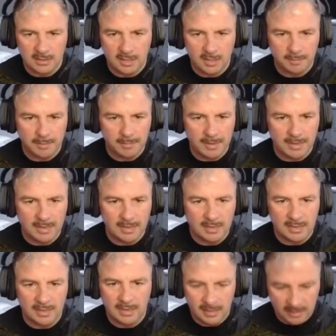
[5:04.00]
going to be
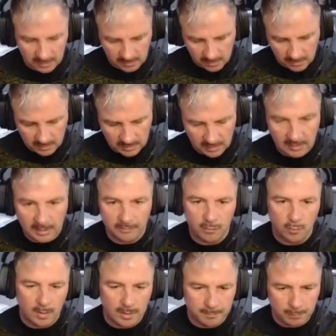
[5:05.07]
making level
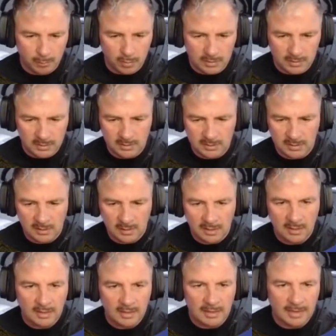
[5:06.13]
1 bullets,
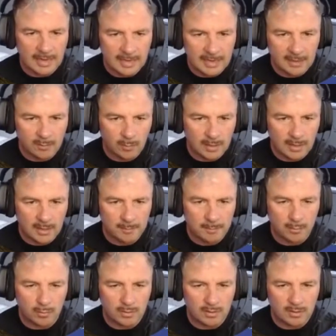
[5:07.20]
and we're going to
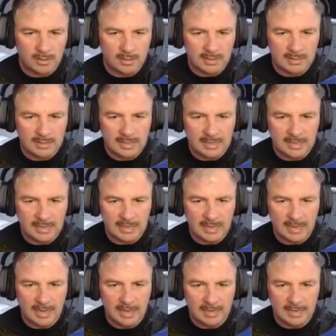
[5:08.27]
put this
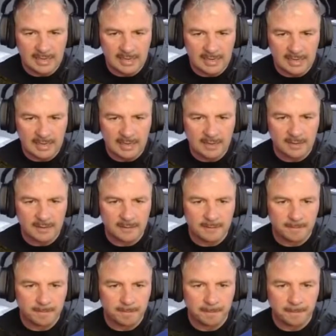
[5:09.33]
here and here,
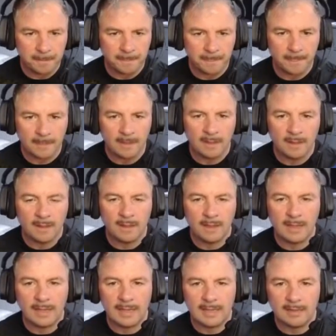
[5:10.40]

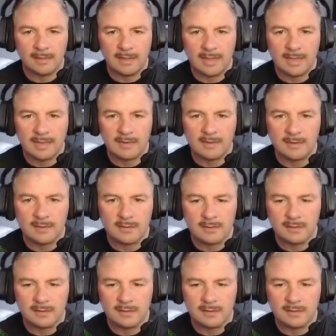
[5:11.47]
and then